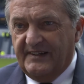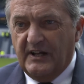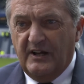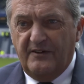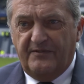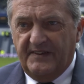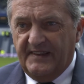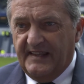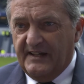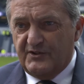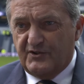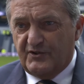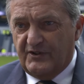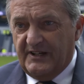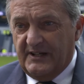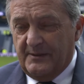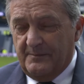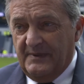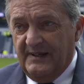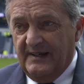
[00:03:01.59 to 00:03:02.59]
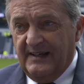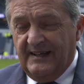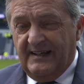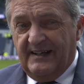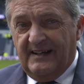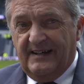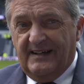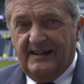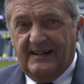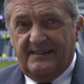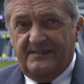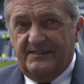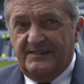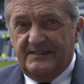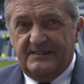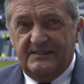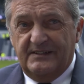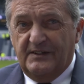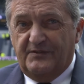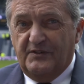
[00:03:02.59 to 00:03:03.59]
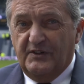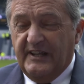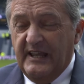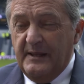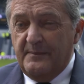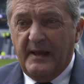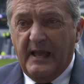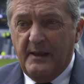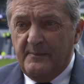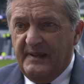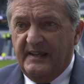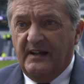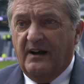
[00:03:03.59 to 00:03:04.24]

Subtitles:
Go for that dream. And if you keep aiming